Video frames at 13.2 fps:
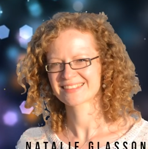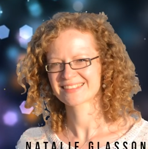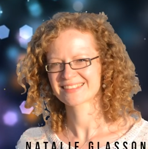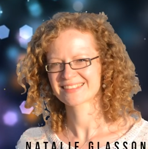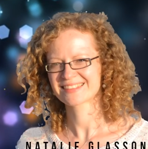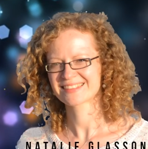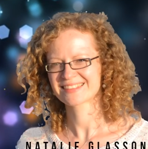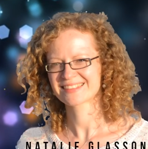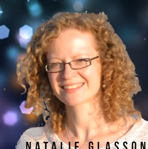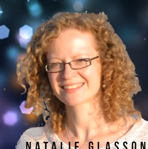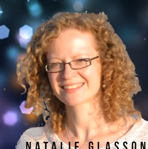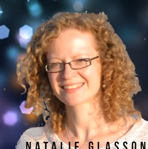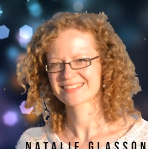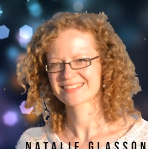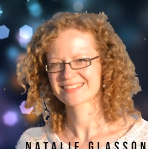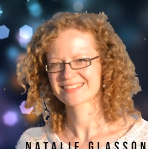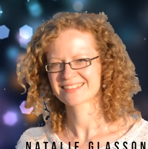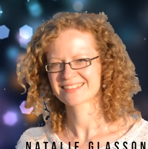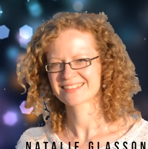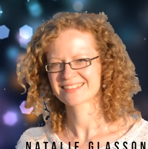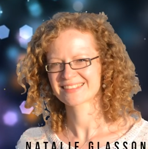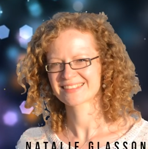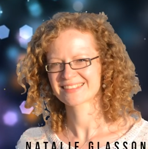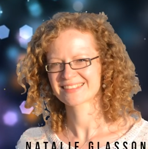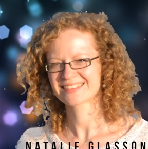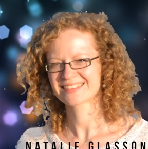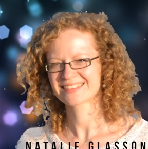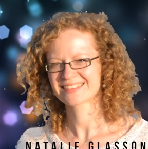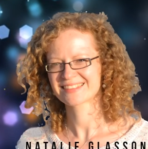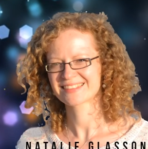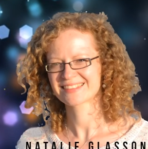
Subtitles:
(no one is talking)